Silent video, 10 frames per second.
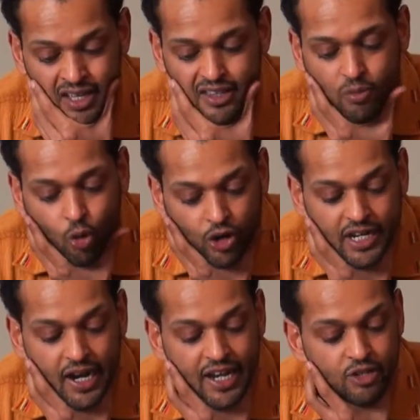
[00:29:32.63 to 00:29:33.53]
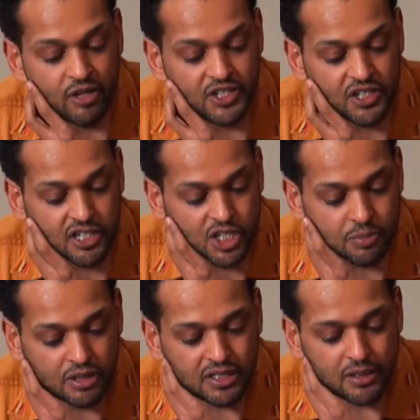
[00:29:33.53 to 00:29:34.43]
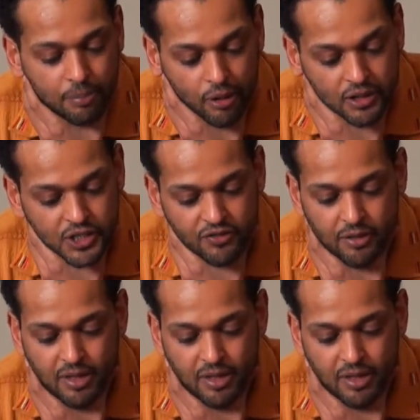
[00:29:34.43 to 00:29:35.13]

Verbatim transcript: The mourning I address in this book departs from